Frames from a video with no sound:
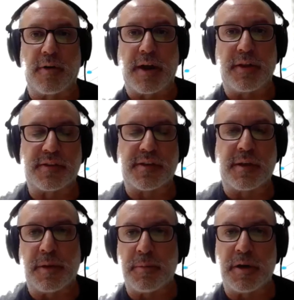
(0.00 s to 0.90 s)
and it's not
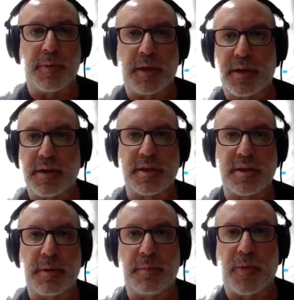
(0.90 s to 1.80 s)
being manipulated. It's going to
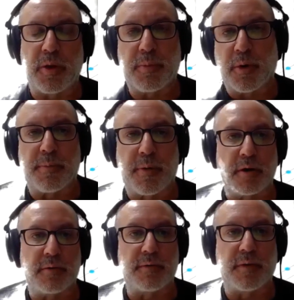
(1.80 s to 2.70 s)
be an important part
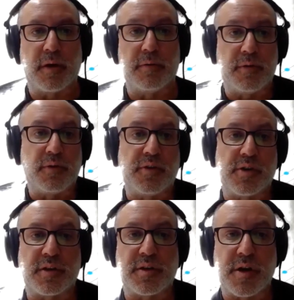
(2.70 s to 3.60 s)
of using
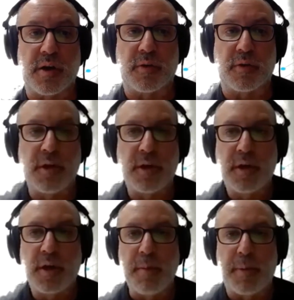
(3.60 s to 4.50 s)
JWTs in general.
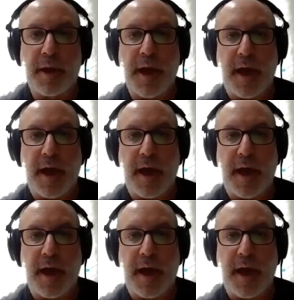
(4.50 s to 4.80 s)
But